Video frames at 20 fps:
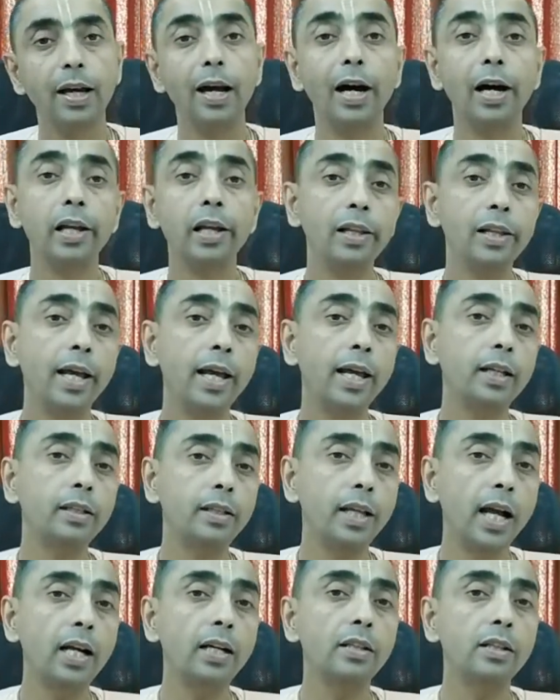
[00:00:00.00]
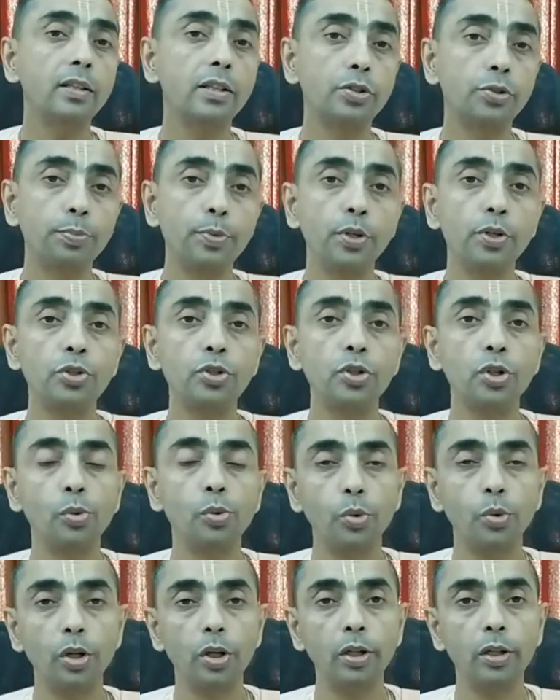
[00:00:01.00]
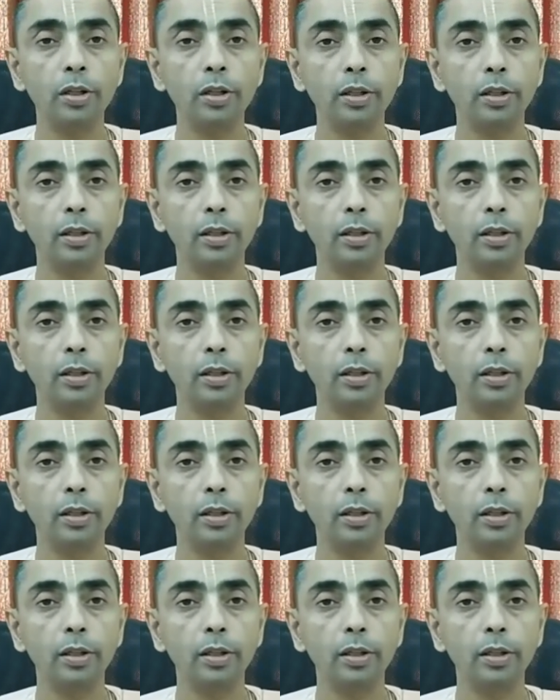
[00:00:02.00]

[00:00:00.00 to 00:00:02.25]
Unlike that, in the spiritual world,